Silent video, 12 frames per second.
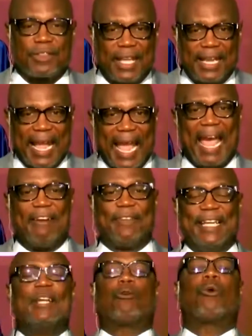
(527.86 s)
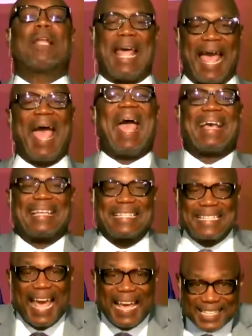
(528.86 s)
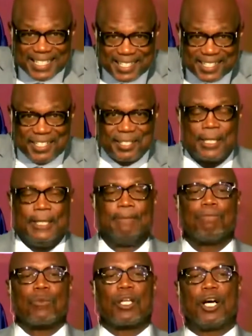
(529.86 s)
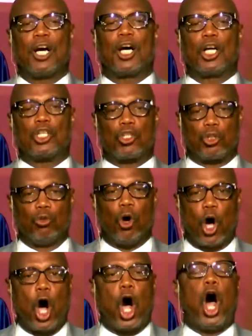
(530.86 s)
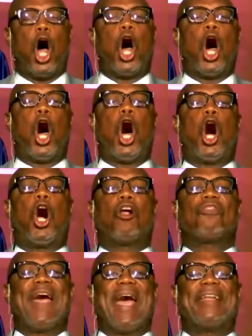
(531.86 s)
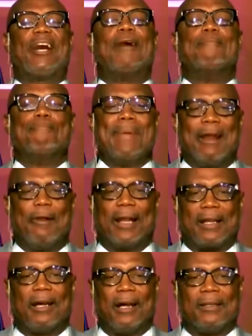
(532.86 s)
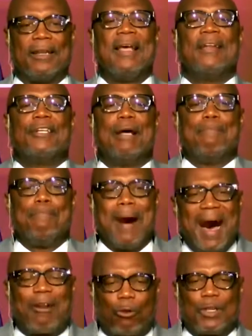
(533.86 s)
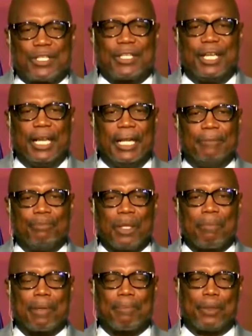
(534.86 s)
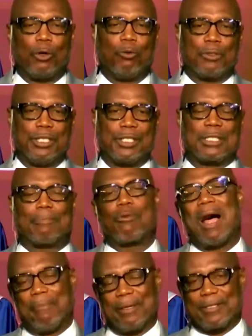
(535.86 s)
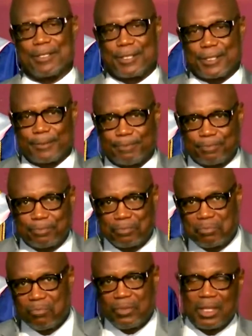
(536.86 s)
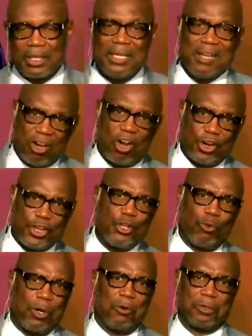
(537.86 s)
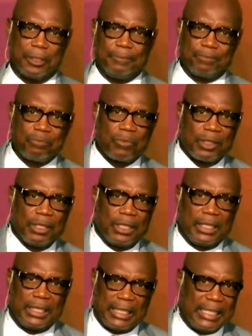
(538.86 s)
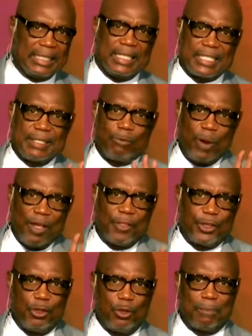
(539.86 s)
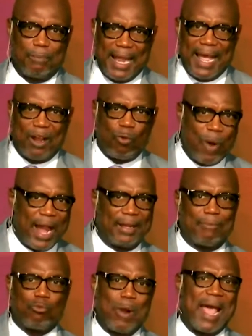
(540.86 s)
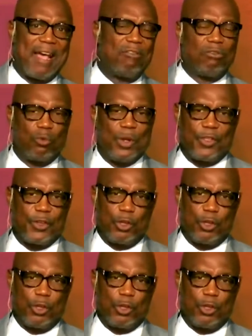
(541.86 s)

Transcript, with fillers: they have equal access uh, to all that American democracy proposes to promise. Are you woke? This is whether you are black, white, or brown, whether